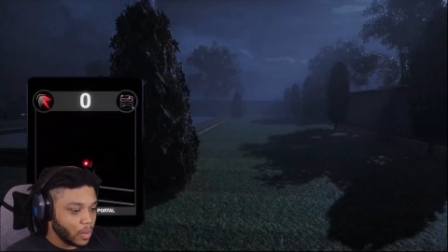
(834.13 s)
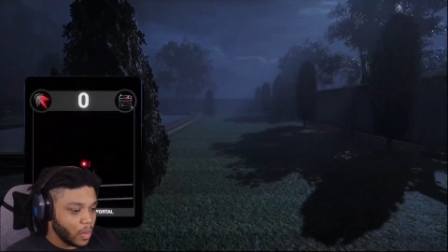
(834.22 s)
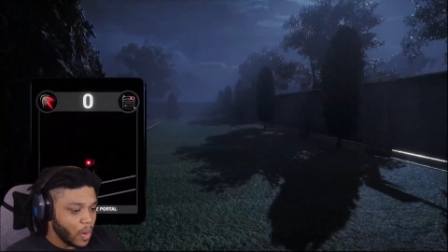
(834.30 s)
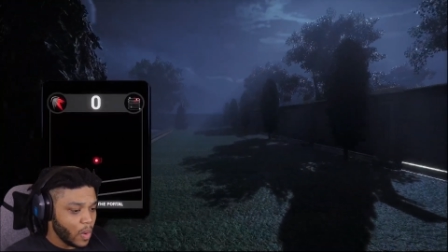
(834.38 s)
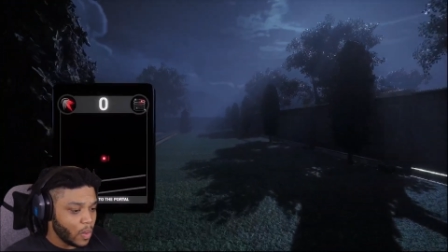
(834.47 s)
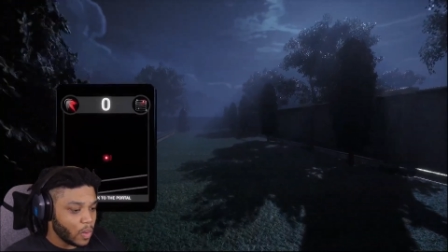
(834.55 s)

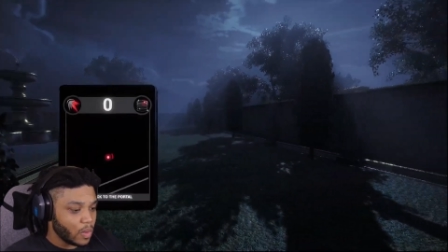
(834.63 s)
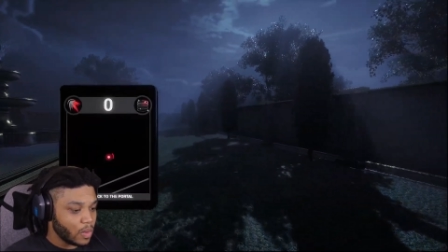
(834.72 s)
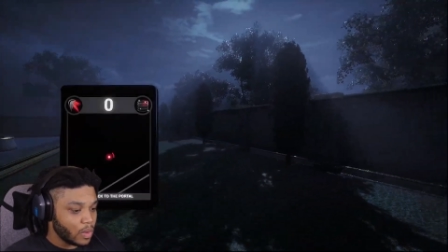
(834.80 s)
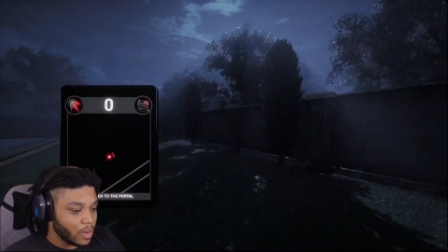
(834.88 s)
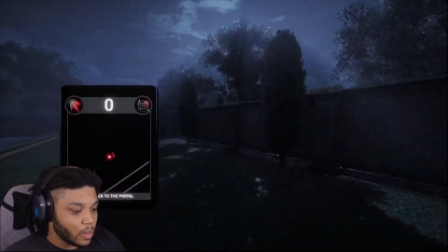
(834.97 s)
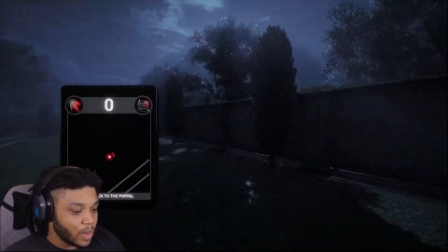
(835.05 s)
Whoa!
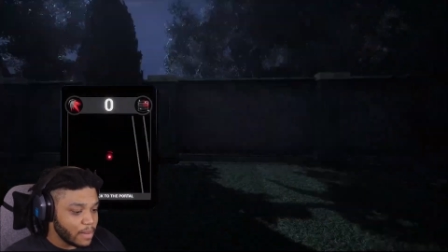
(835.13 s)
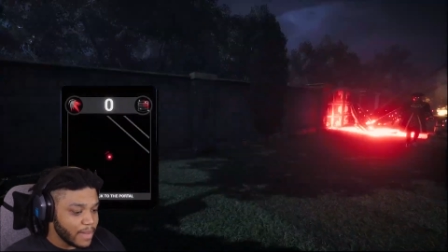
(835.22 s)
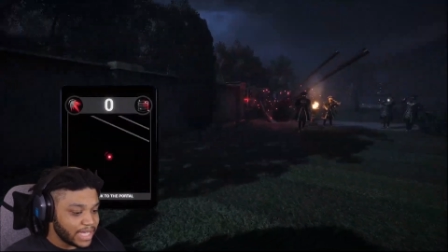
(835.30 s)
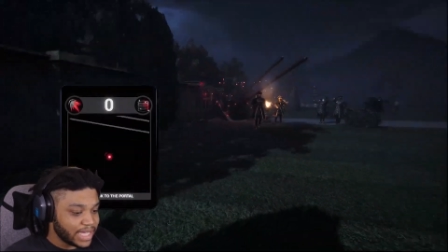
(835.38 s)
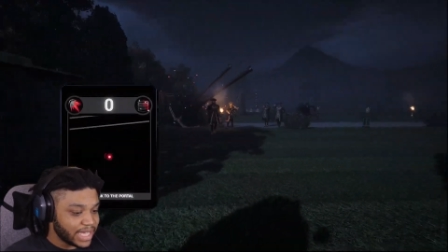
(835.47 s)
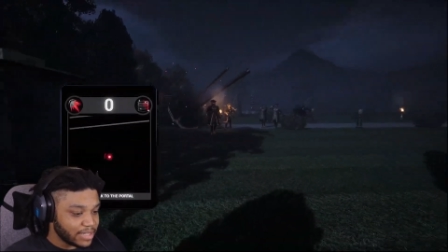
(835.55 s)
What am
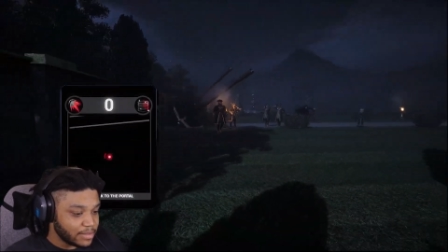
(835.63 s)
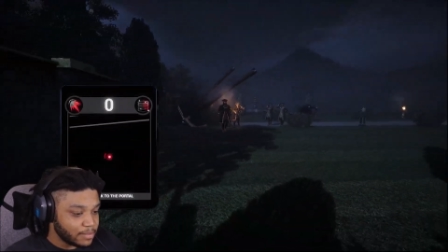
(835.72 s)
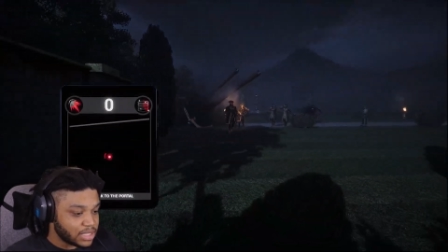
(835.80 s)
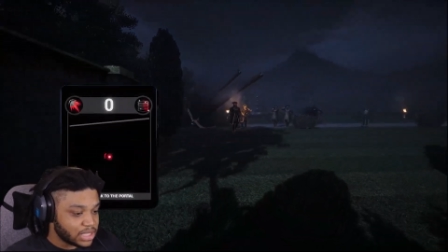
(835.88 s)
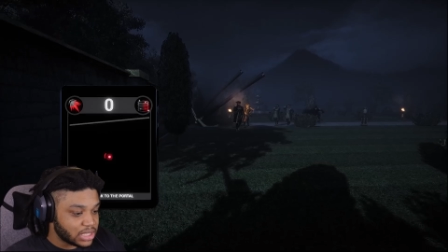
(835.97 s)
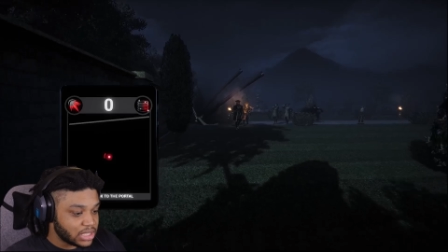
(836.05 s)
I getting
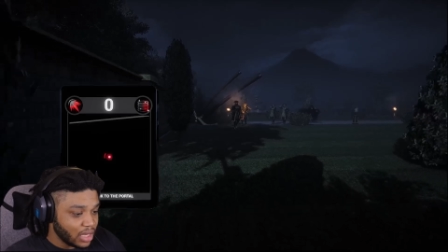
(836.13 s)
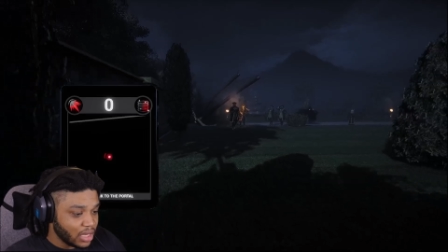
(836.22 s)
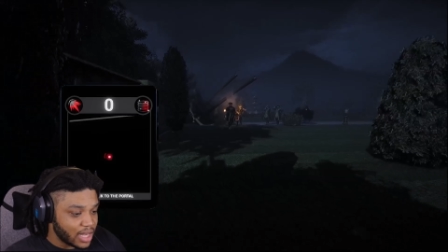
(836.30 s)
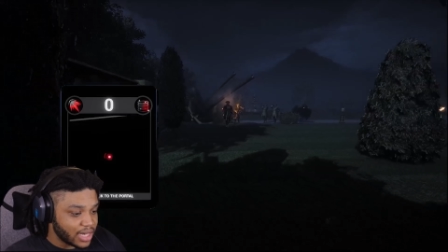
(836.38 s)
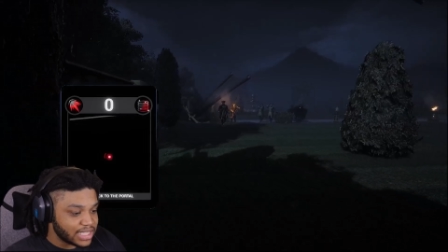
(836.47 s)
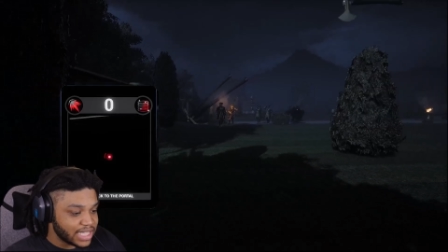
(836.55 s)
stuck
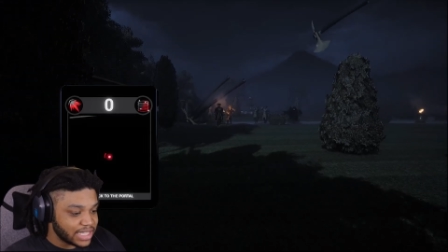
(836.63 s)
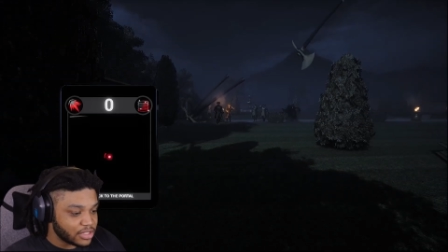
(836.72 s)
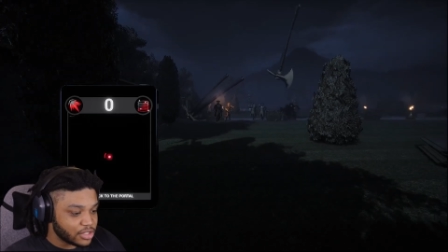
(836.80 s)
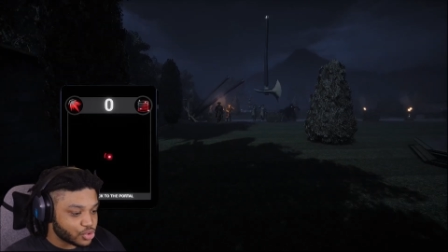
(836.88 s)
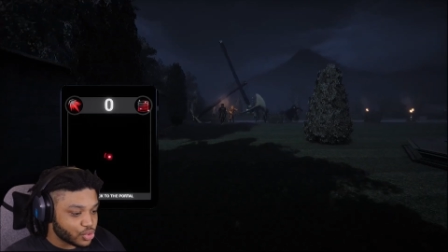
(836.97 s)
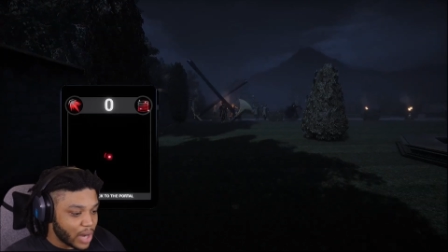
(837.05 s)
on? It's like
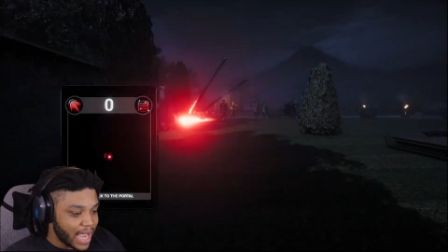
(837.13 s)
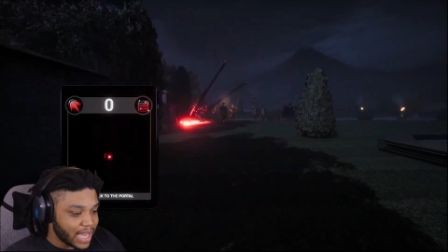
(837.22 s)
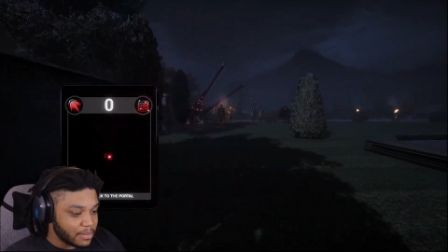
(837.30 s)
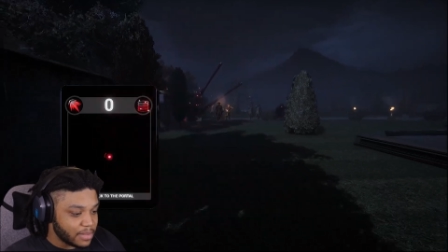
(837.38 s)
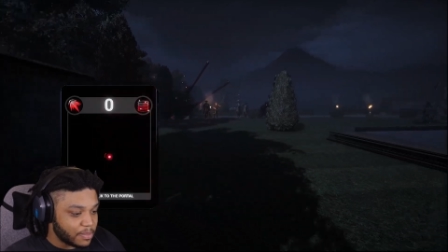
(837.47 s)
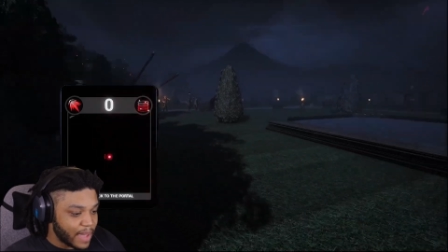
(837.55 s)
they're
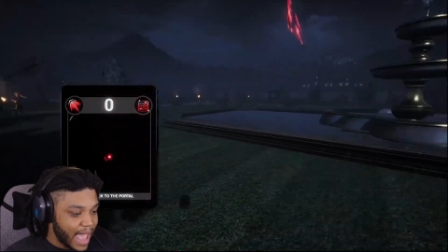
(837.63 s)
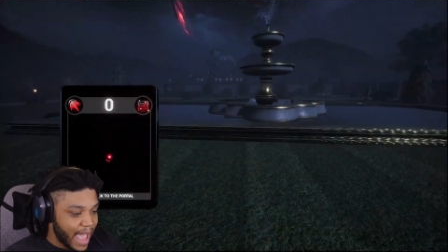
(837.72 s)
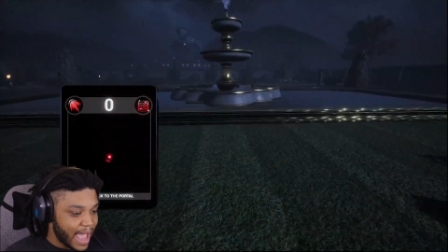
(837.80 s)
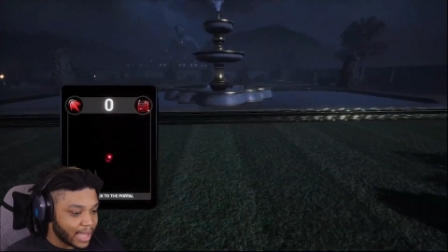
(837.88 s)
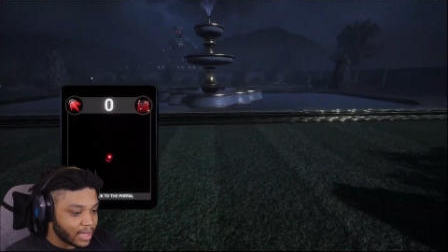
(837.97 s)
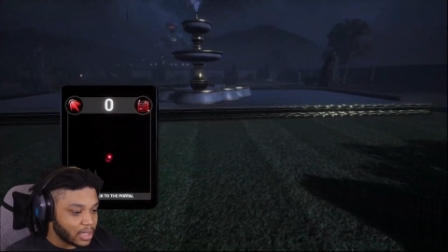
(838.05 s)
dragging me
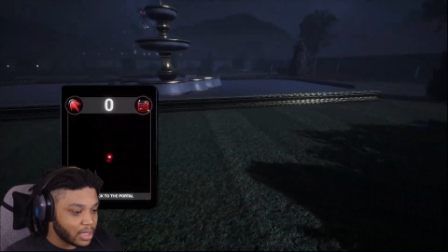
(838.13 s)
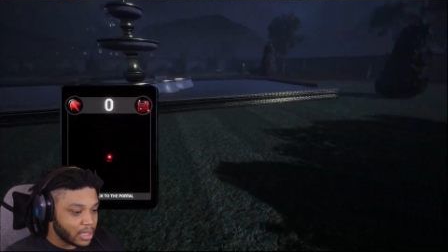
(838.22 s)
back.